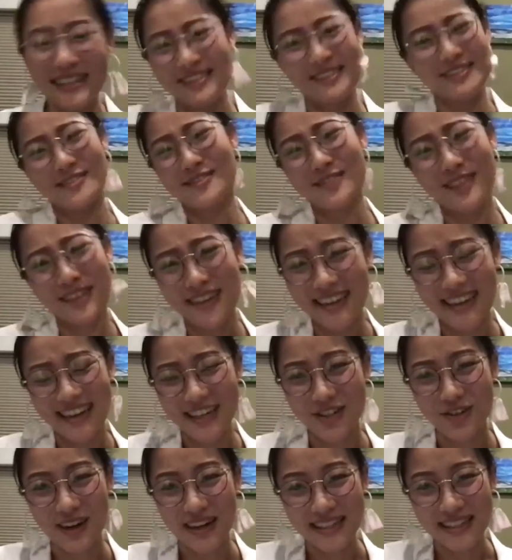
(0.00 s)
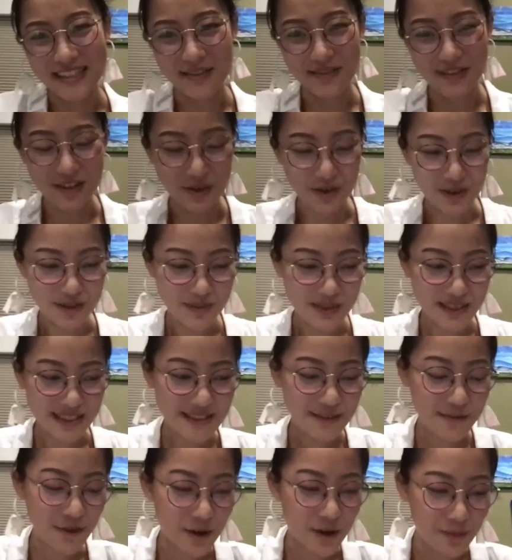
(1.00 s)
looking at trends of
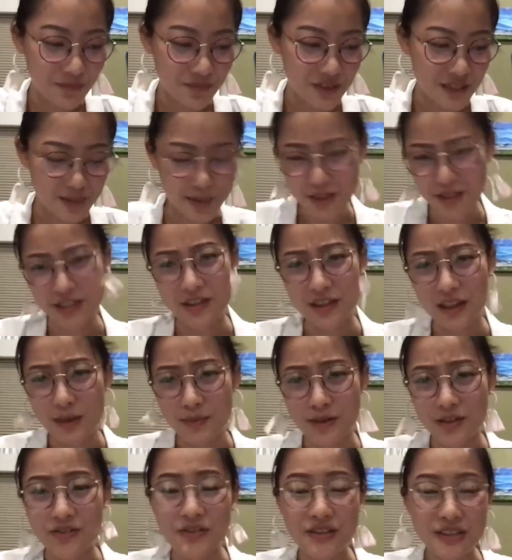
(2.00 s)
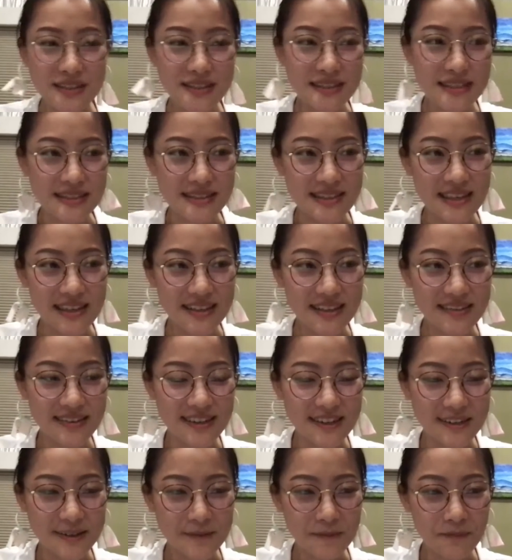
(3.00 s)
endorsements from especially labor unions is they
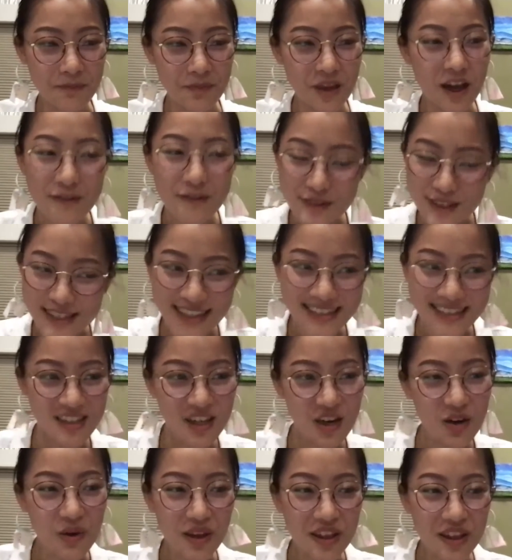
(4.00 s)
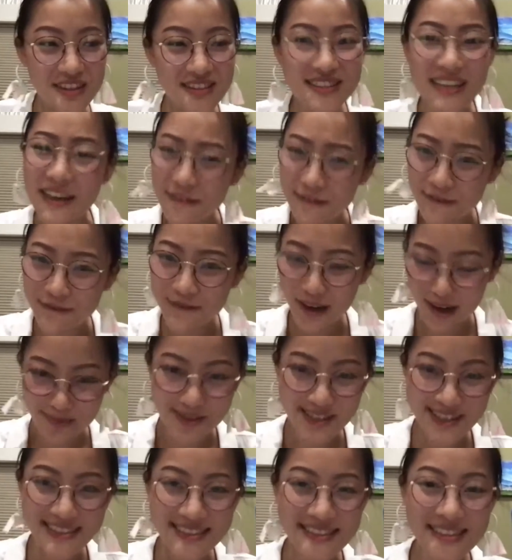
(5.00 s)
often like to go with safe
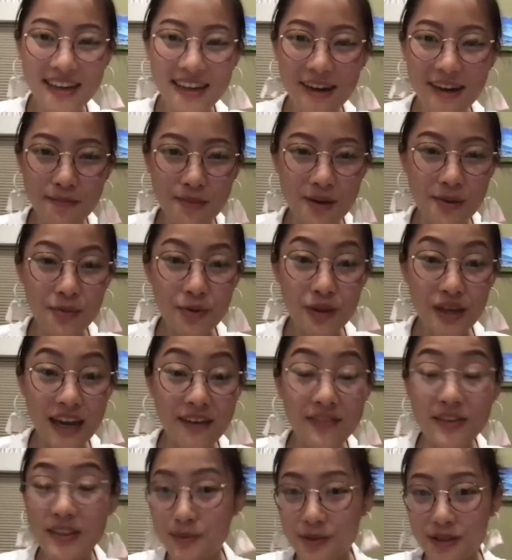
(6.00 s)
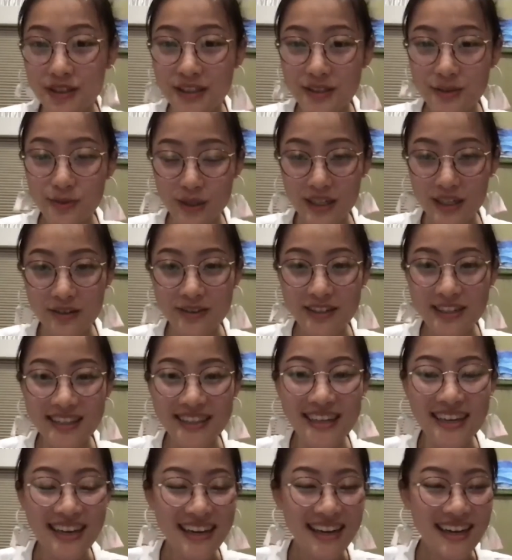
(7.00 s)
options, people they have experience working with.
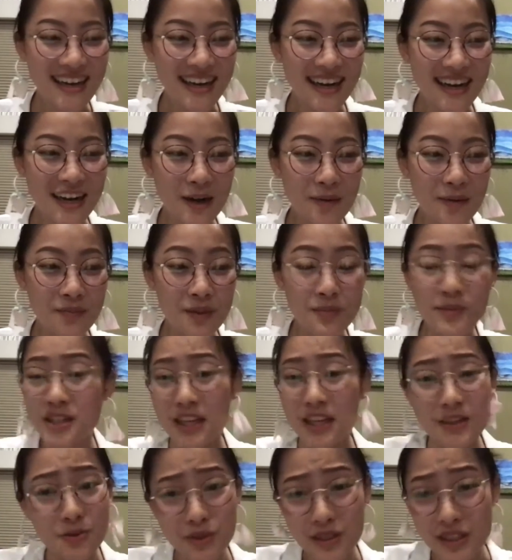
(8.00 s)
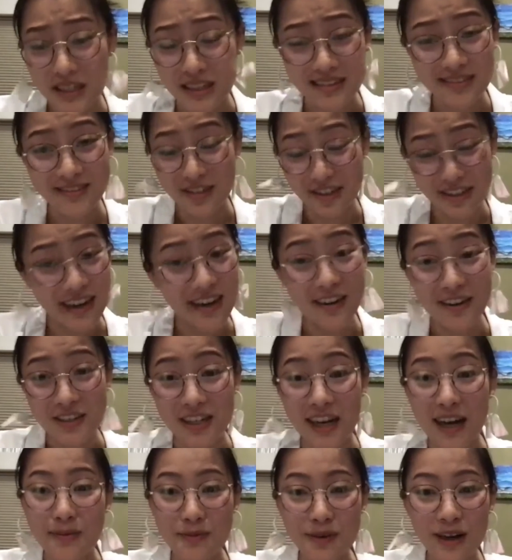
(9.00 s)
And Michelle's really good at her
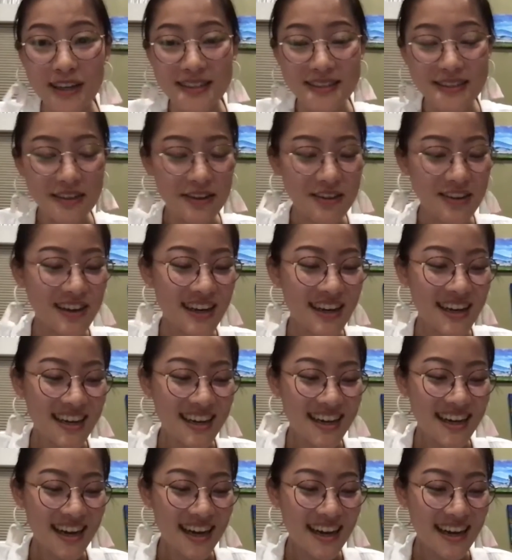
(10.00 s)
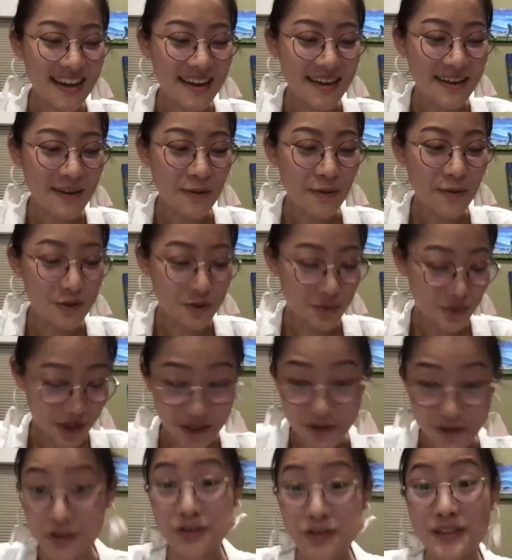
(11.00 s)
job, right? So I was
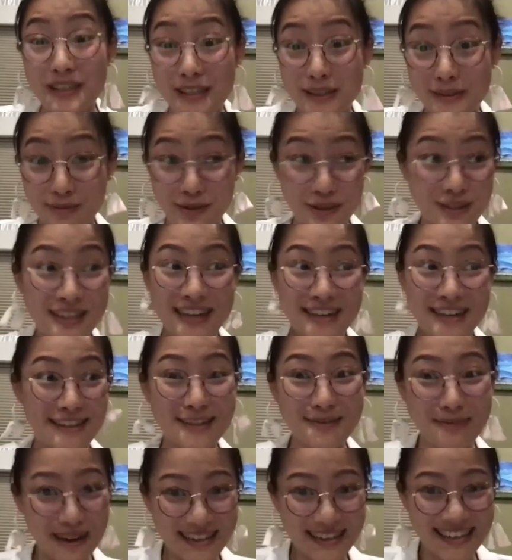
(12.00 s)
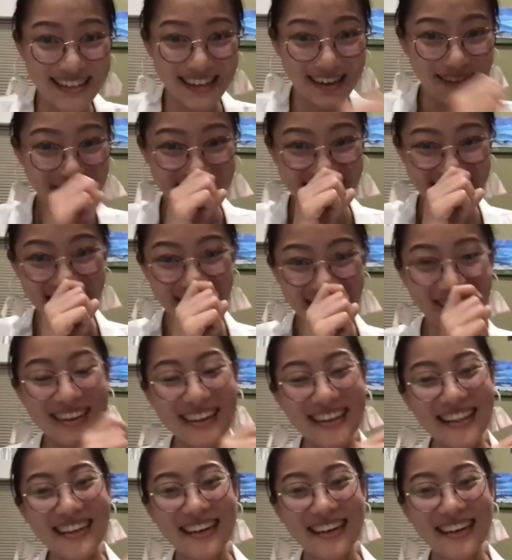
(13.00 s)
100% expecting them to go with